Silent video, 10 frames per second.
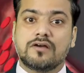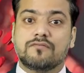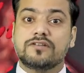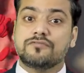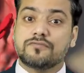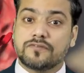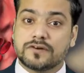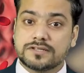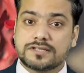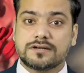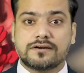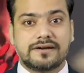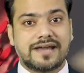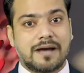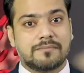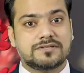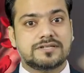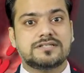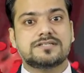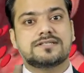which further
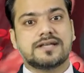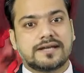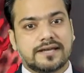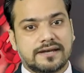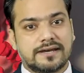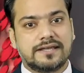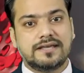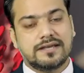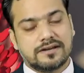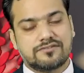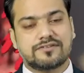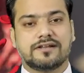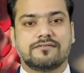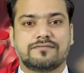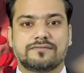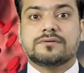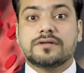damages the kidney itself.